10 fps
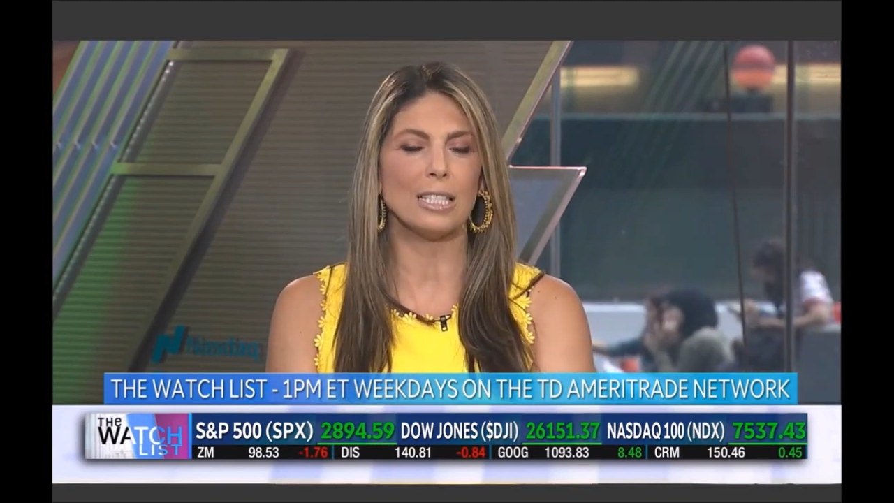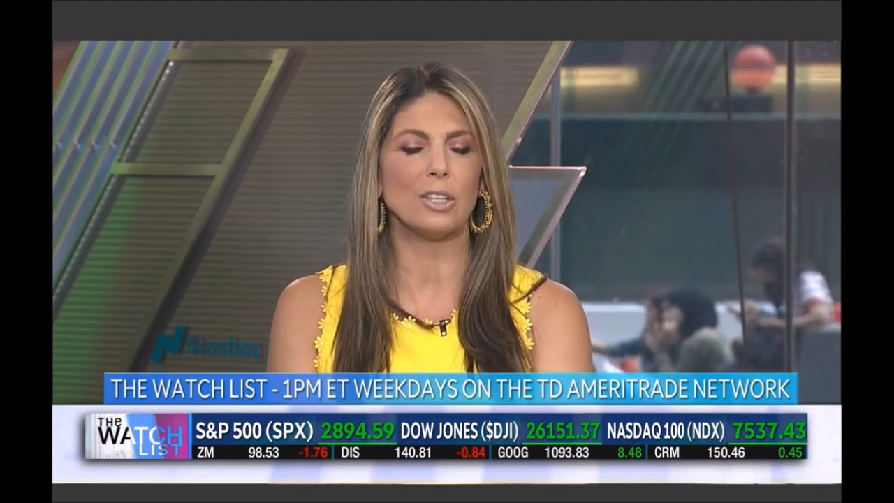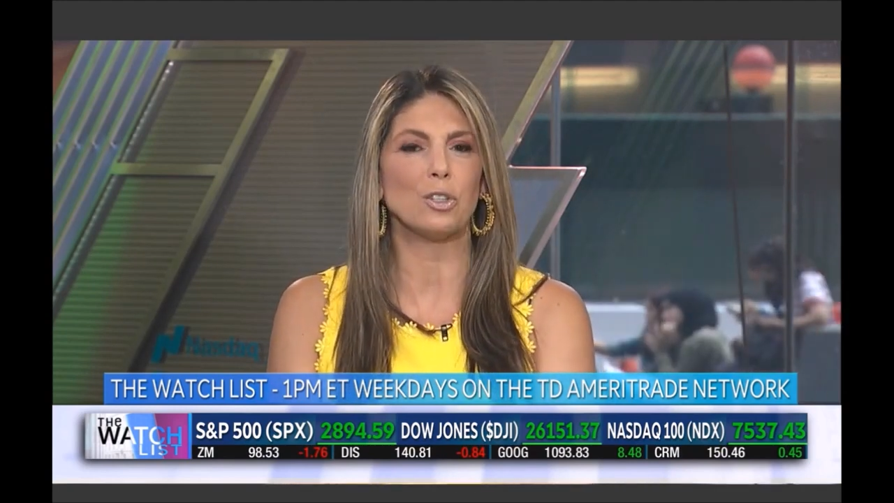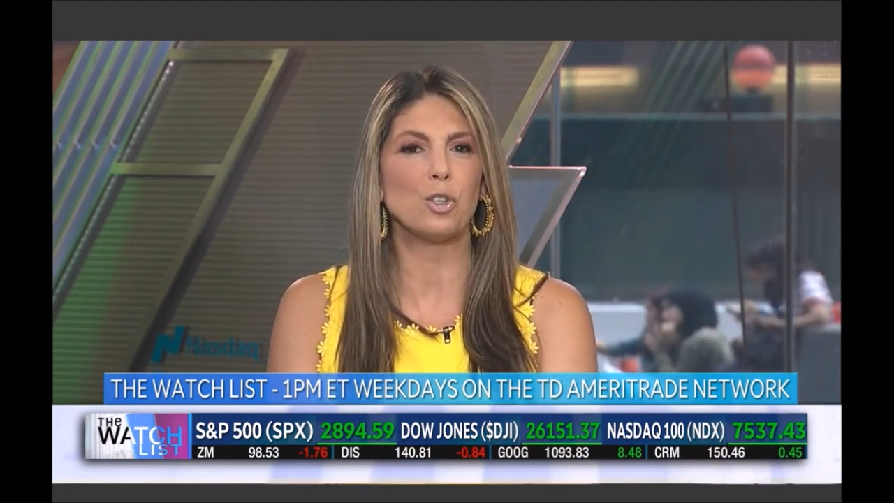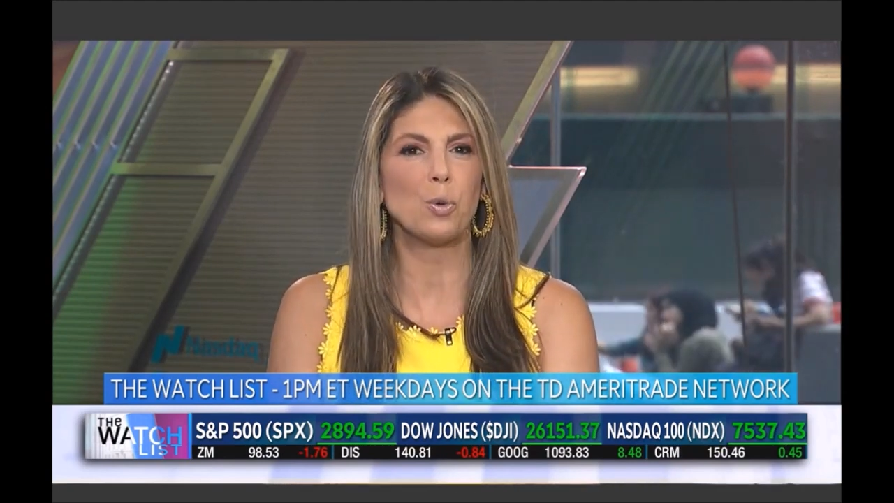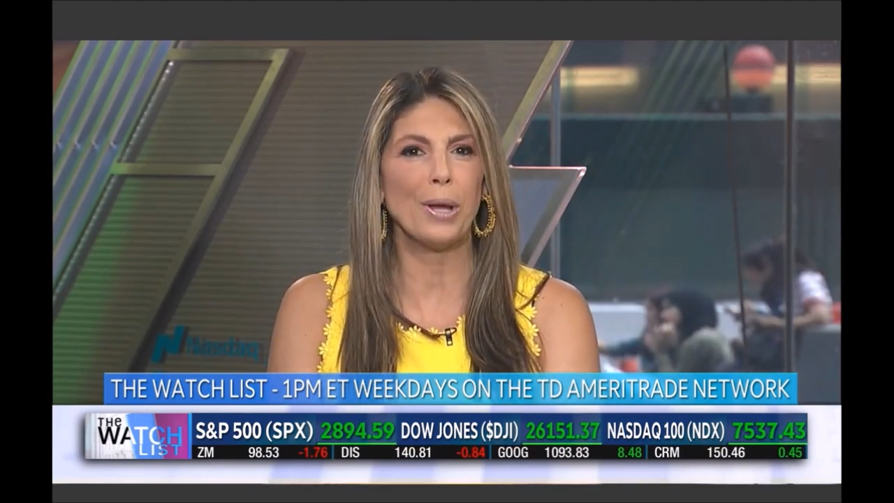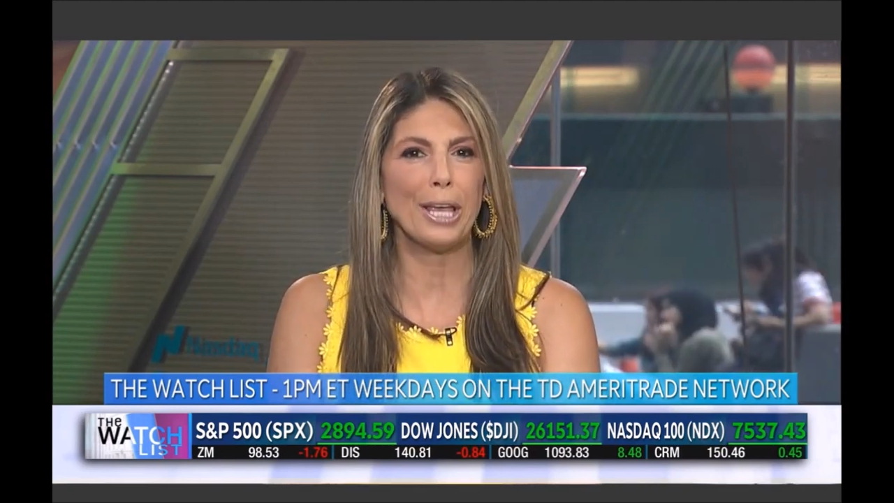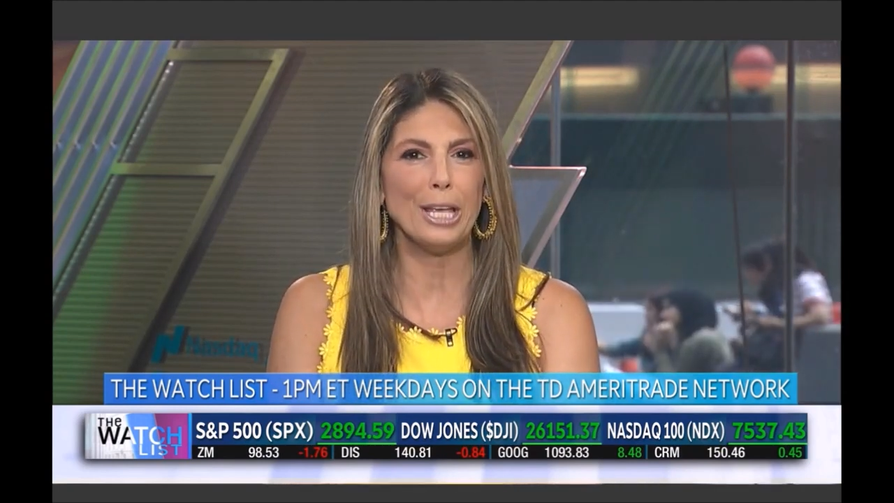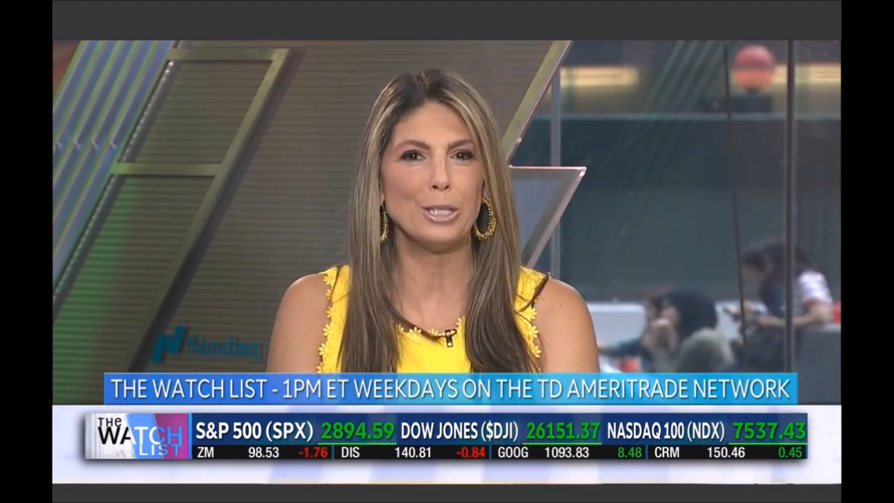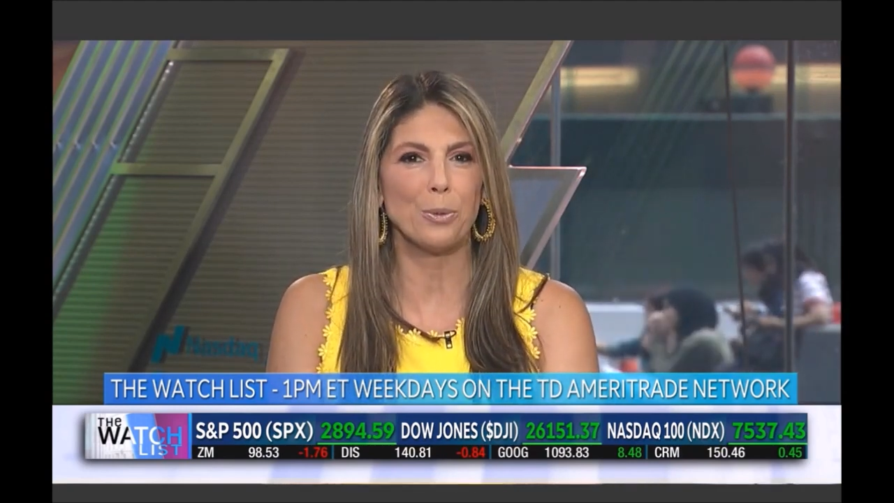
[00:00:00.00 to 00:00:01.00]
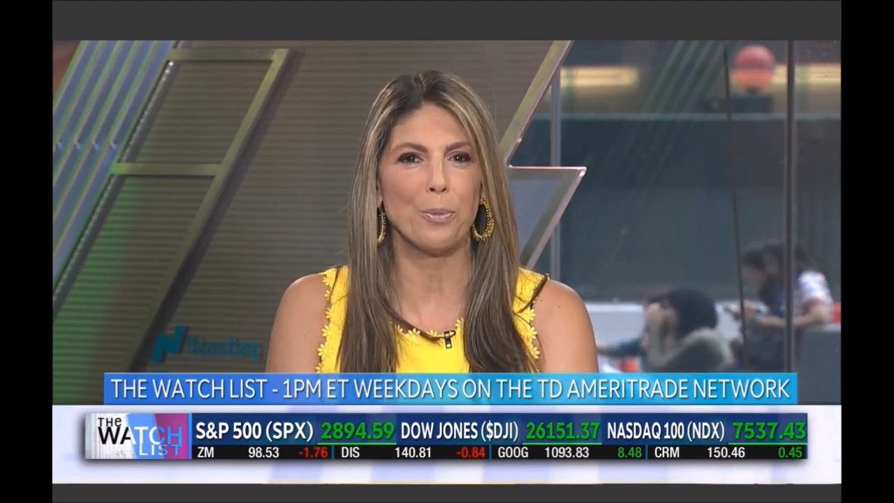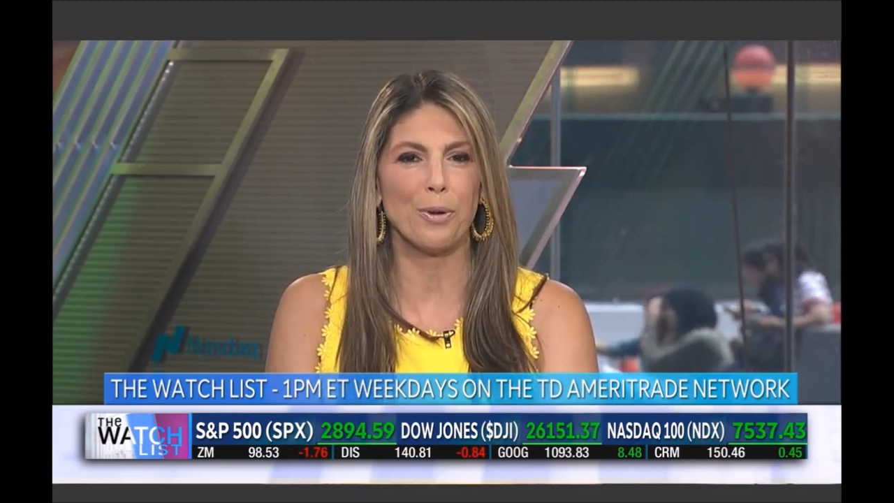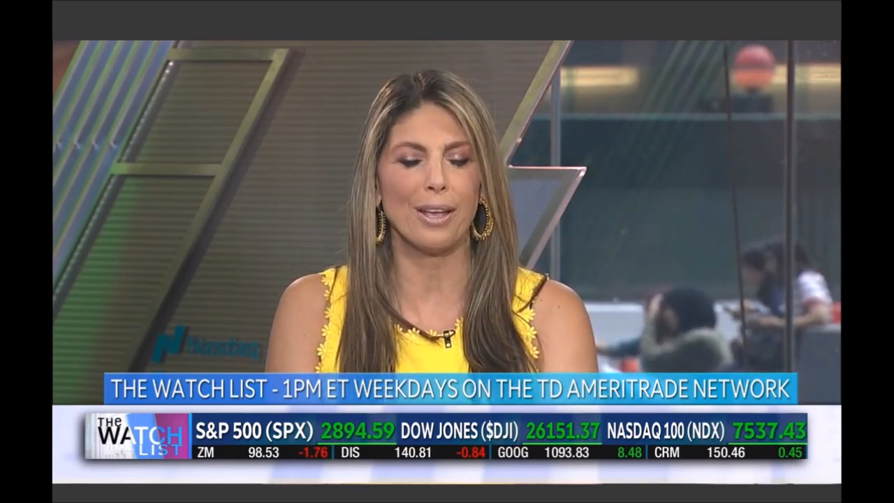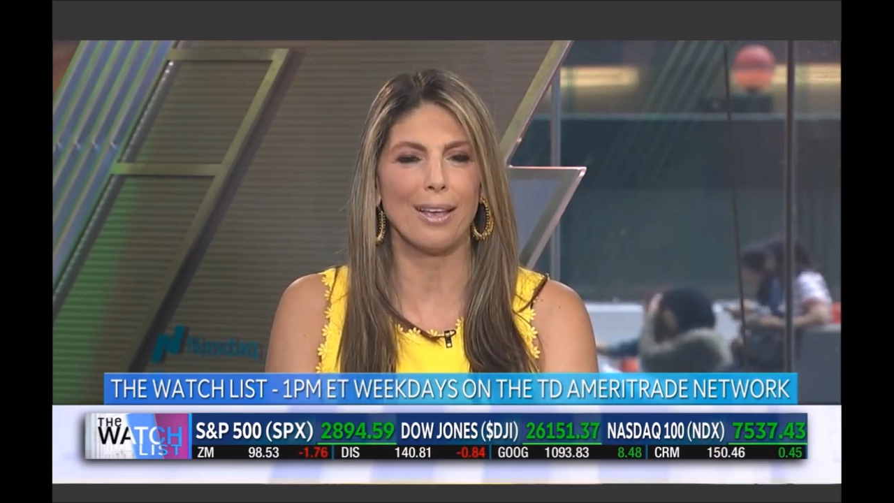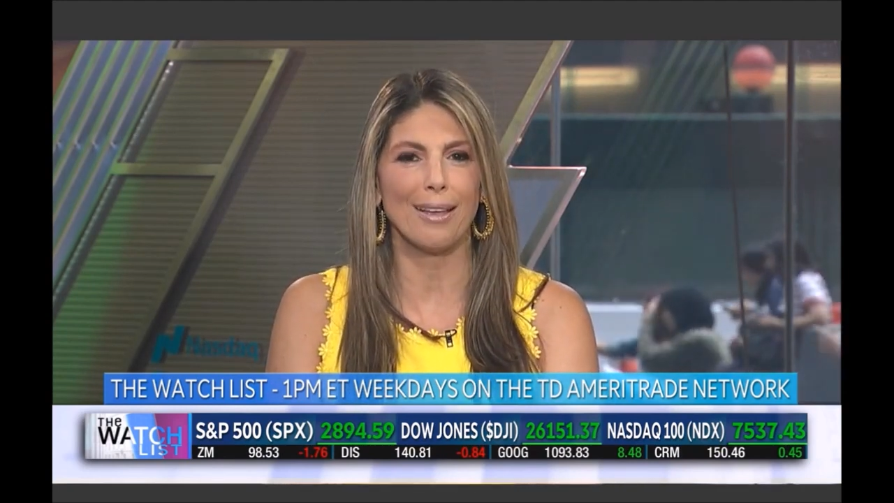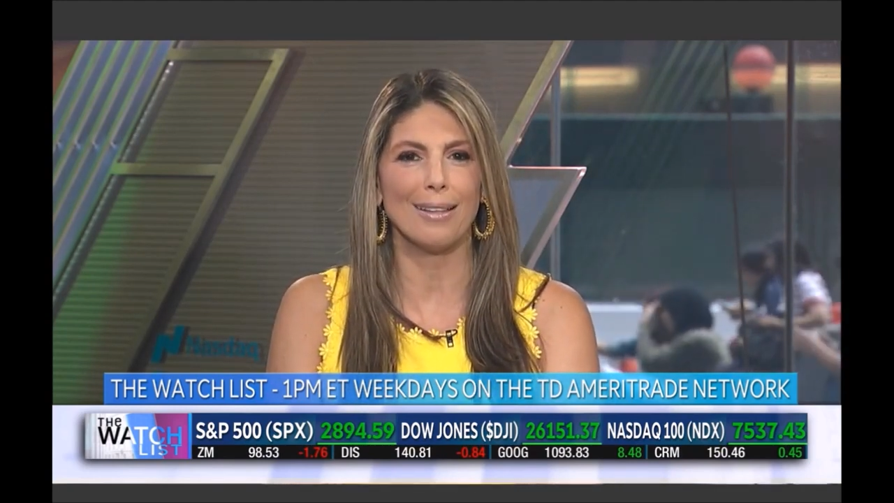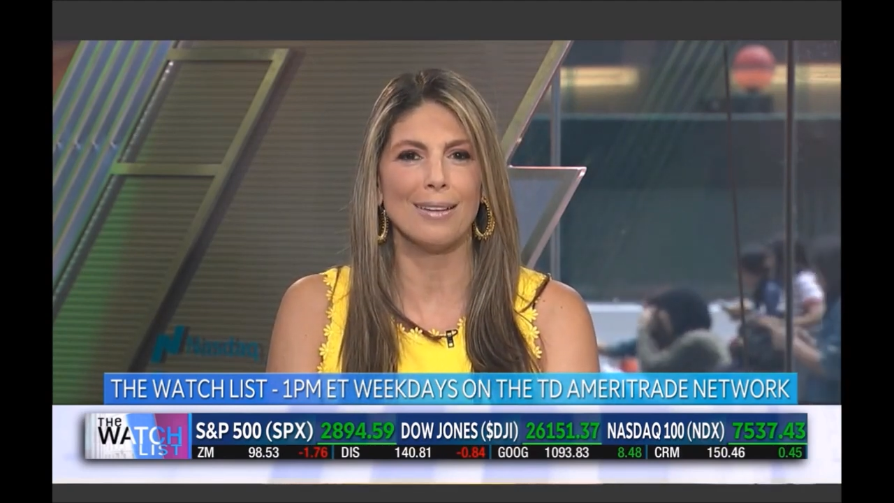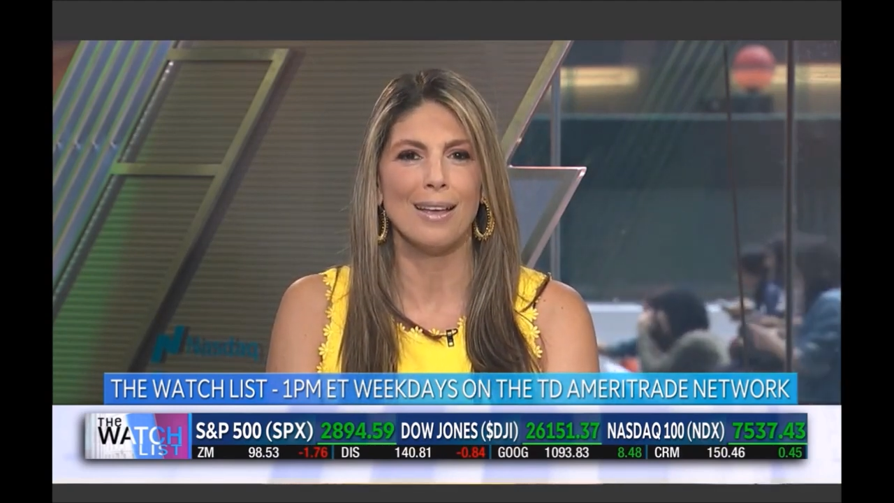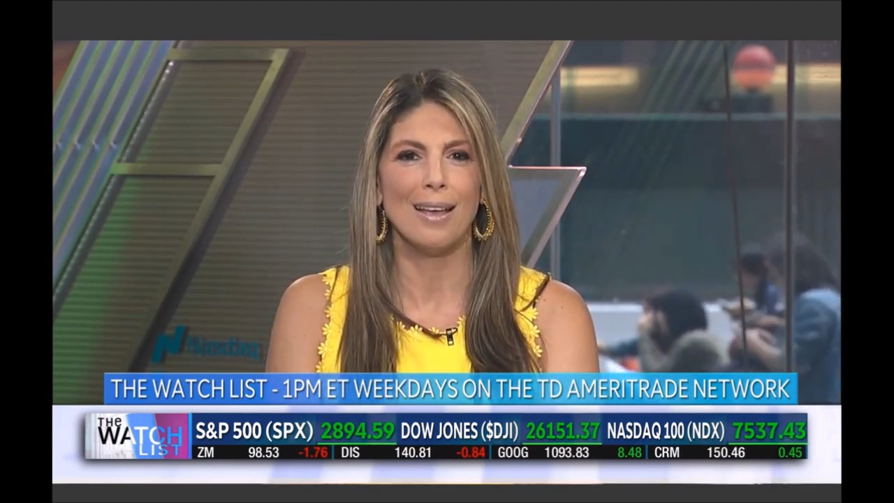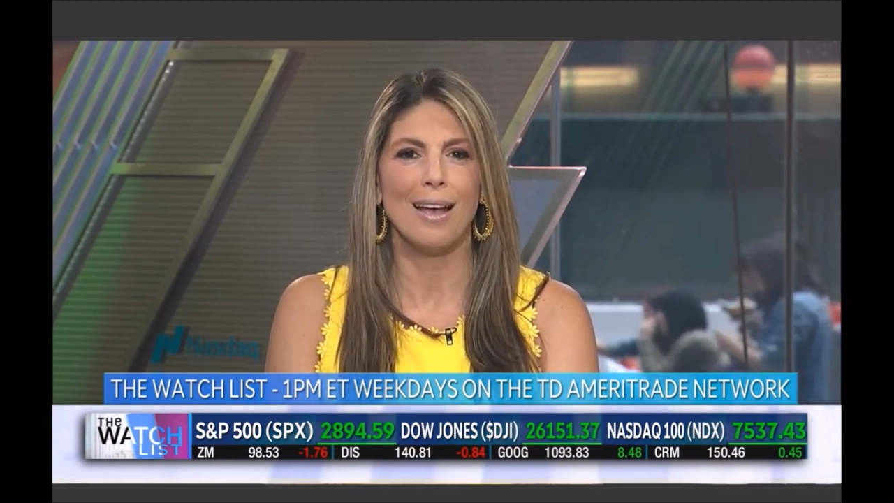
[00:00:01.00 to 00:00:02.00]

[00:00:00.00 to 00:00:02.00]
little tricky, so we're bringing in